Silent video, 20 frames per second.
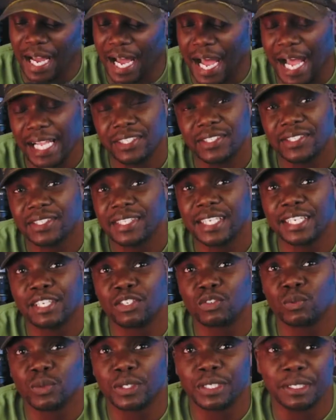I just think
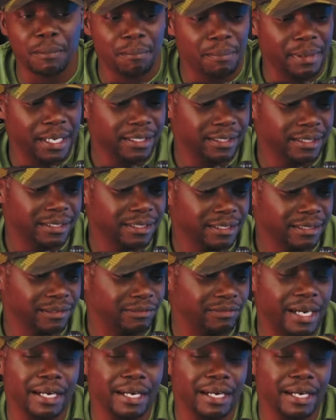it's one of the best